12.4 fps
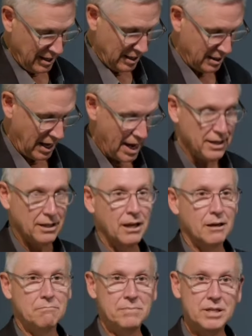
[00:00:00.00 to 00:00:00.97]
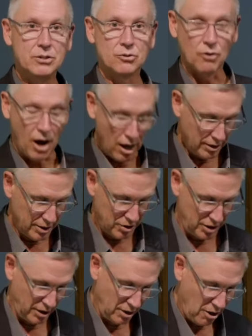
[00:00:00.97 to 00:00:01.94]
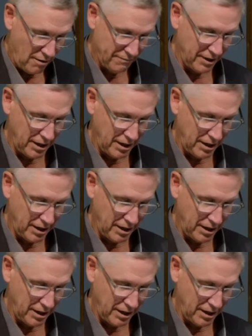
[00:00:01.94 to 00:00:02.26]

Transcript: the heading Meteorology offered